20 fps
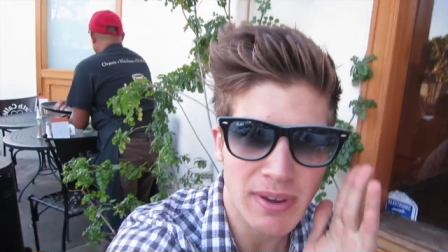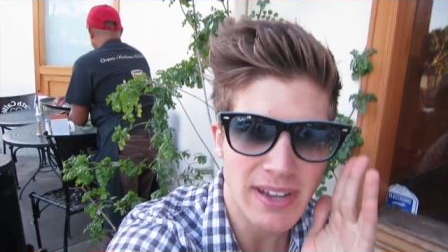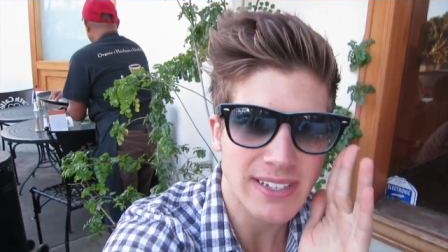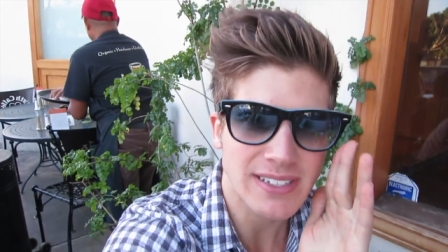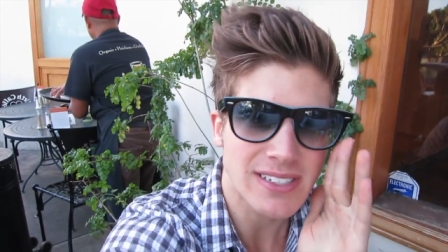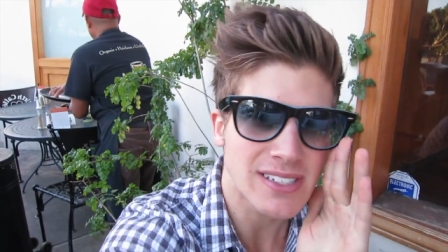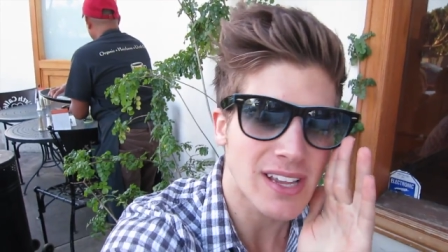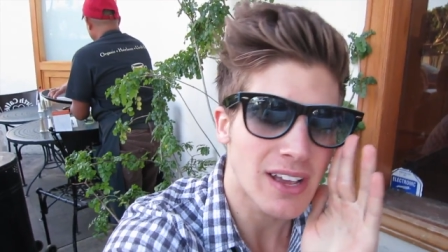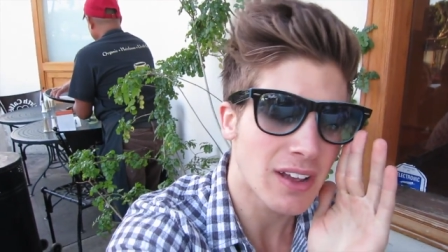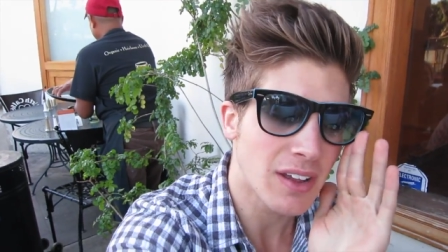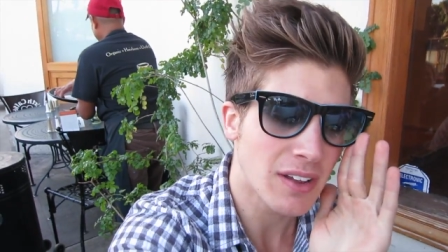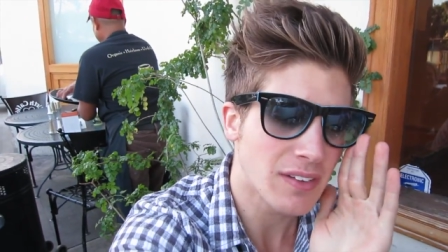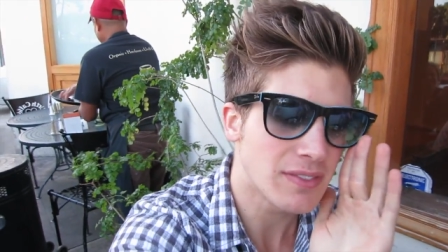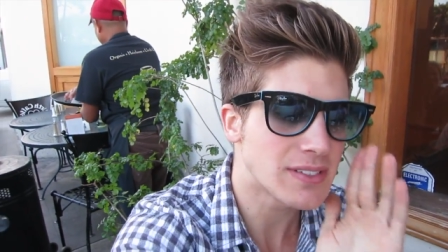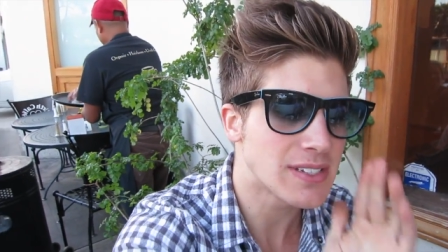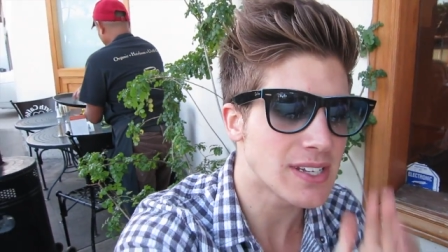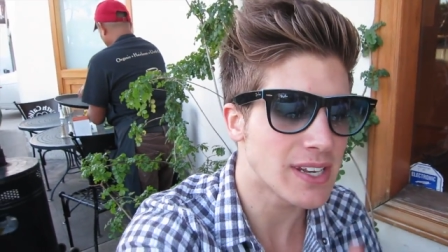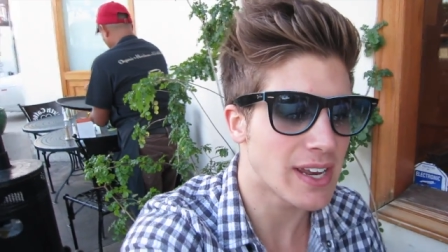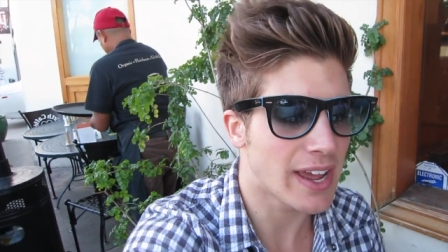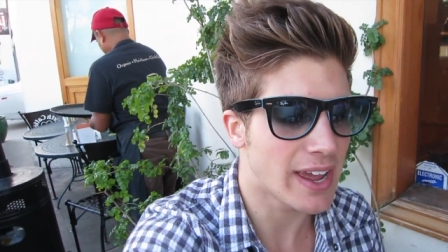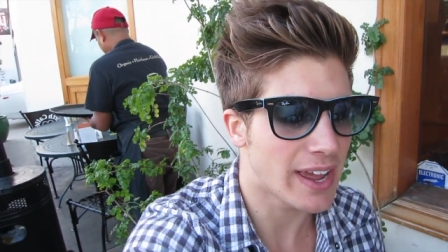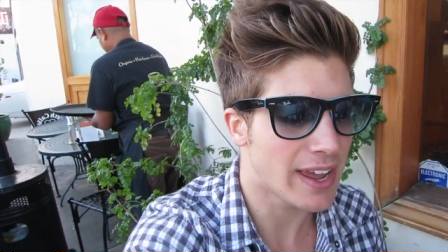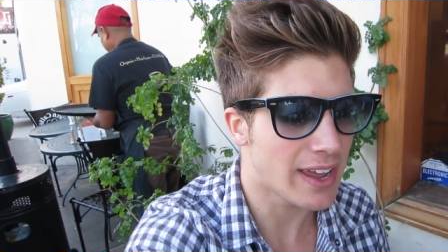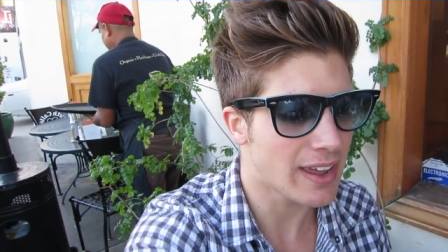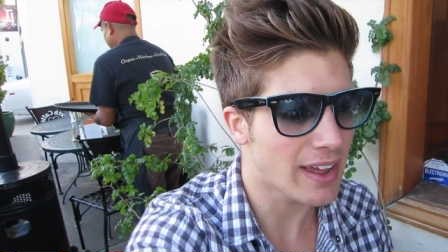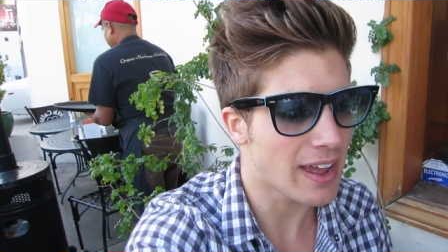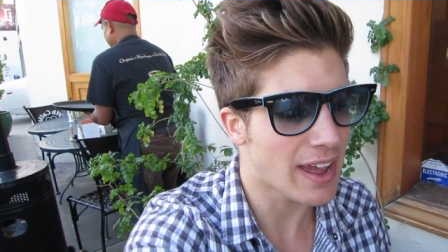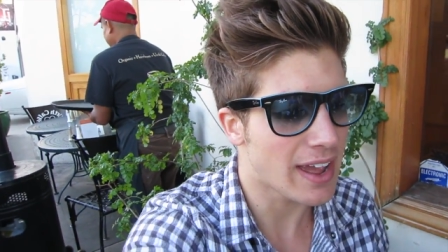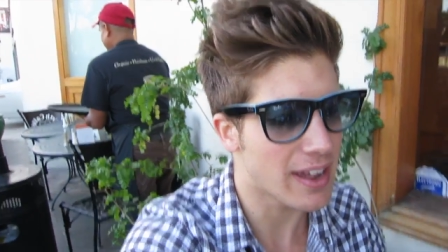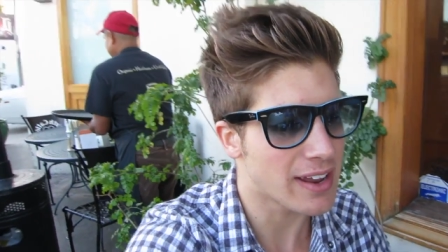myself today
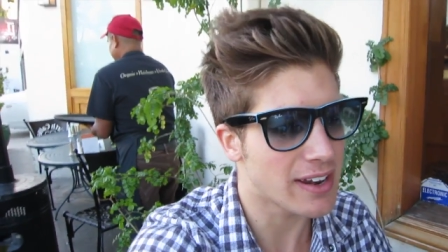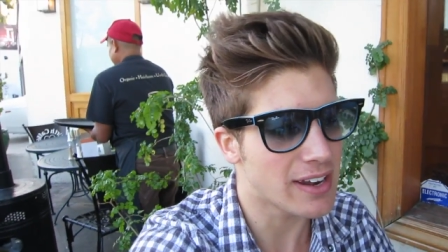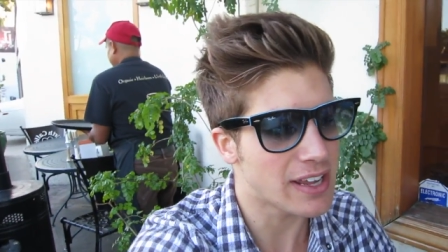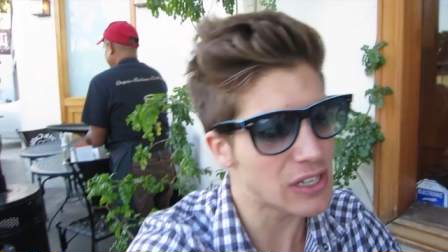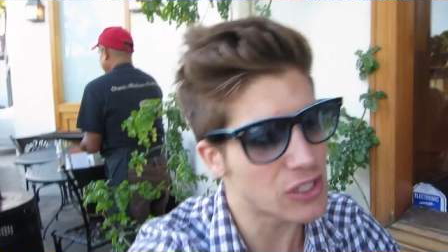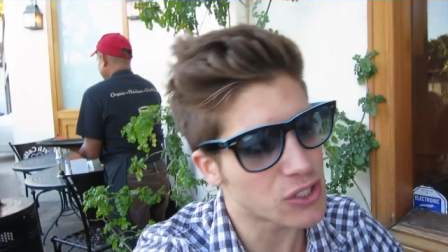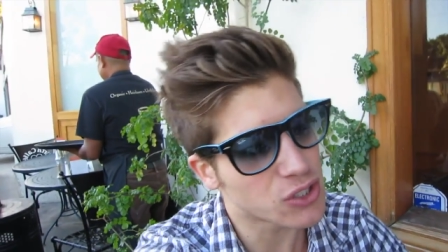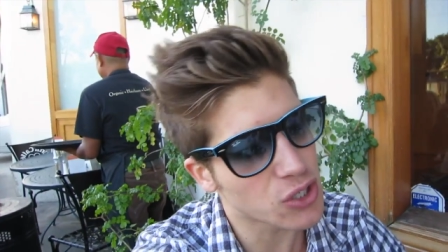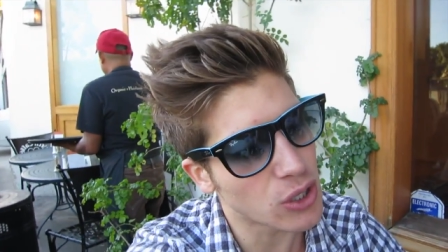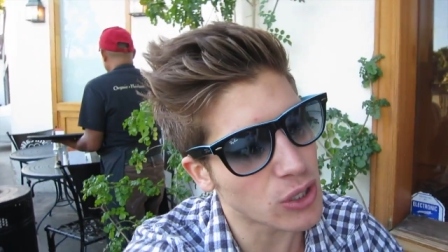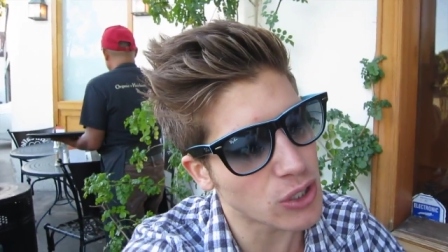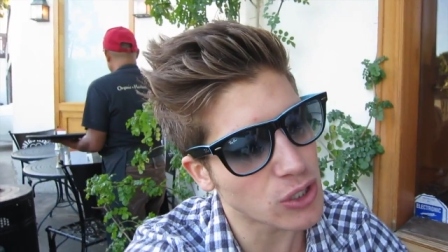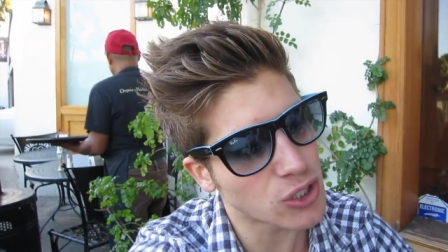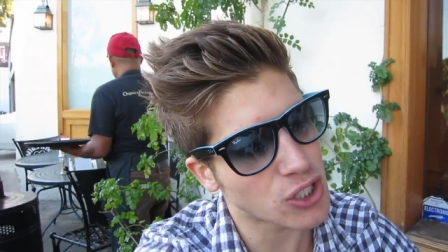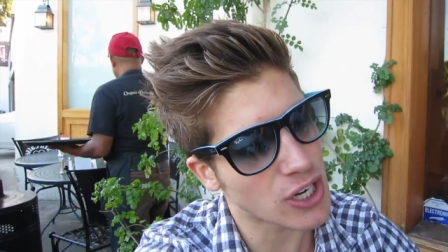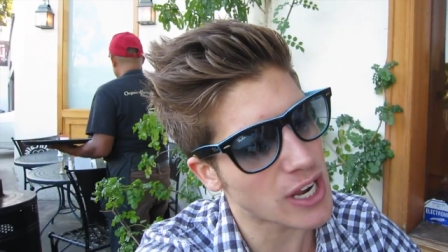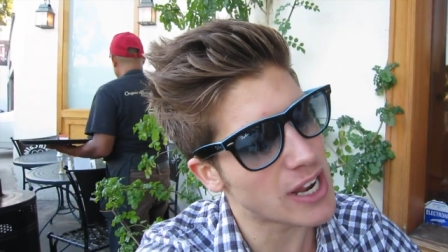and indulge